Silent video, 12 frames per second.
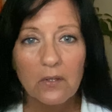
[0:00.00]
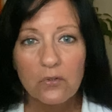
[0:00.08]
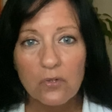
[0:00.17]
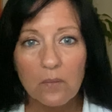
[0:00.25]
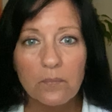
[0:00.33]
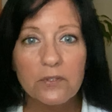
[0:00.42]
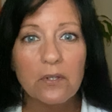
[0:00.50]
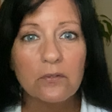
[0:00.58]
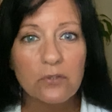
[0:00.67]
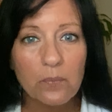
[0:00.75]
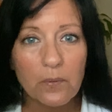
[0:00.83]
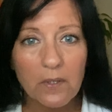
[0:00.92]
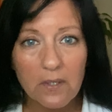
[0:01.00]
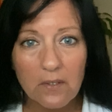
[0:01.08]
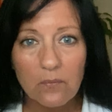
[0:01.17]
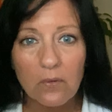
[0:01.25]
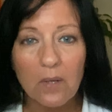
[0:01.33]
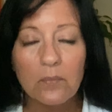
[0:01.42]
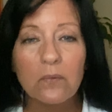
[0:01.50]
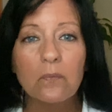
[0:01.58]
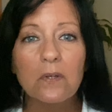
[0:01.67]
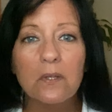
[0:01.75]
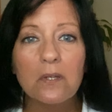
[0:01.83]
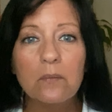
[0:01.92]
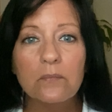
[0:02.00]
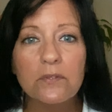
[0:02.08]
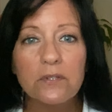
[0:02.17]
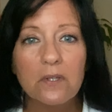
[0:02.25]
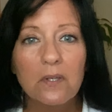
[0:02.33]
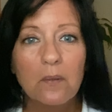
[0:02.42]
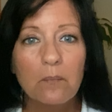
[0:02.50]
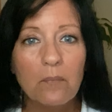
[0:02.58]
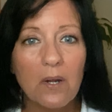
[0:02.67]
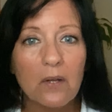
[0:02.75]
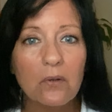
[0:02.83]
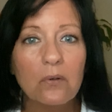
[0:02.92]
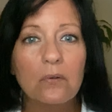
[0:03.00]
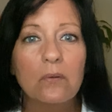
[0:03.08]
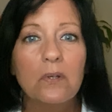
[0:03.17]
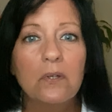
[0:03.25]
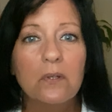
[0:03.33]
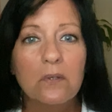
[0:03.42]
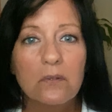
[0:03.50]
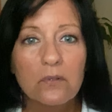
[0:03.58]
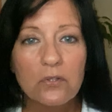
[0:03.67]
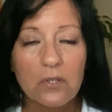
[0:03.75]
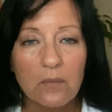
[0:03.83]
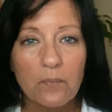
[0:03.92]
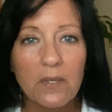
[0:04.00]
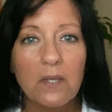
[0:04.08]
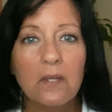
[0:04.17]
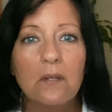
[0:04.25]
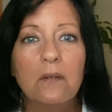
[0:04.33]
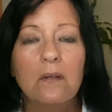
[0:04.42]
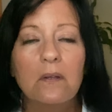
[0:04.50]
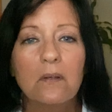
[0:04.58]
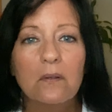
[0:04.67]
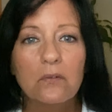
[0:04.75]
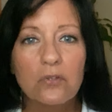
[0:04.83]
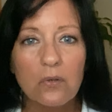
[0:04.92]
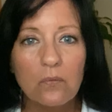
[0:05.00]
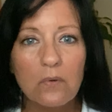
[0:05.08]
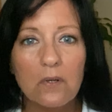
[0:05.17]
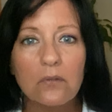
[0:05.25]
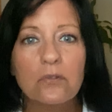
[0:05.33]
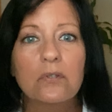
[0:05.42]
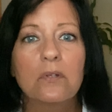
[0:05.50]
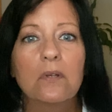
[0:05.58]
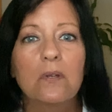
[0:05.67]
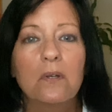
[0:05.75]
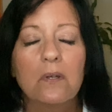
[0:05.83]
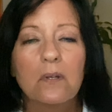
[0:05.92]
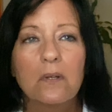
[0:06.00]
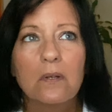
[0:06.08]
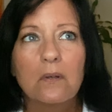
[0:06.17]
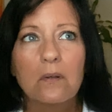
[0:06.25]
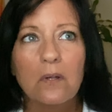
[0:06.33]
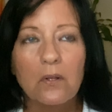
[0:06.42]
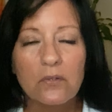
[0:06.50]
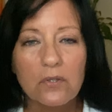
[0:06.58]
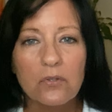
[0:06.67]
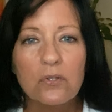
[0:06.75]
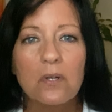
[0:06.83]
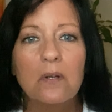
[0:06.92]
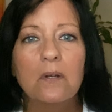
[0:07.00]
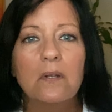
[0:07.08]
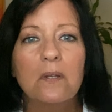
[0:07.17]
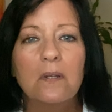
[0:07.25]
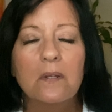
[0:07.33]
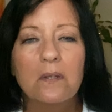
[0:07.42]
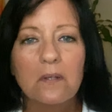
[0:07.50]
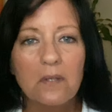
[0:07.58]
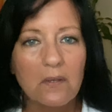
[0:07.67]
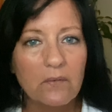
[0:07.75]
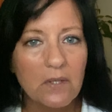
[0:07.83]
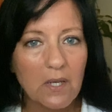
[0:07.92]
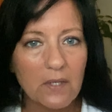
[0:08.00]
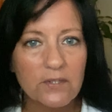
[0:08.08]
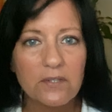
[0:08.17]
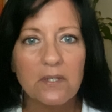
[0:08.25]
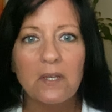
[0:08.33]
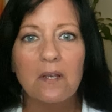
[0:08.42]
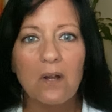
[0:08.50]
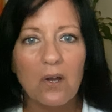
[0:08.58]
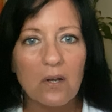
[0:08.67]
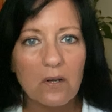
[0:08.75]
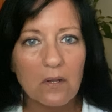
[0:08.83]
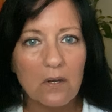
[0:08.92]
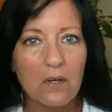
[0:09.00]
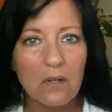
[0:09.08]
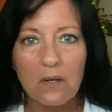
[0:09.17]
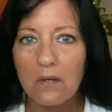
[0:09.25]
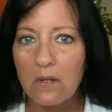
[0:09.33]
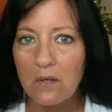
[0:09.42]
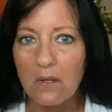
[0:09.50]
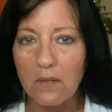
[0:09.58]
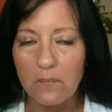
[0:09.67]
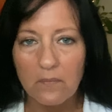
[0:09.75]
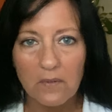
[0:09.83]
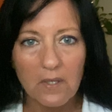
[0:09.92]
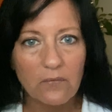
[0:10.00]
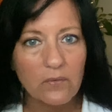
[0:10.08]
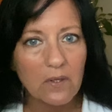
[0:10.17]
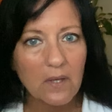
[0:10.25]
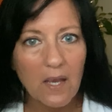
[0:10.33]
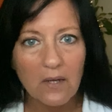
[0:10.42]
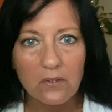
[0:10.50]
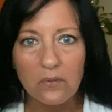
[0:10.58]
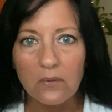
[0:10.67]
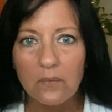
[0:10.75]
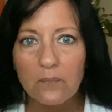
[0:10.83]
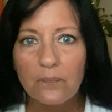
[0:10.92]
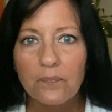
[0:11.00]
Trump has also played Robin Williams, Bono, Sean Penn, Joe Walsh, Elton John, David Cassidy, on and on and on and on and on. Lifelong actor.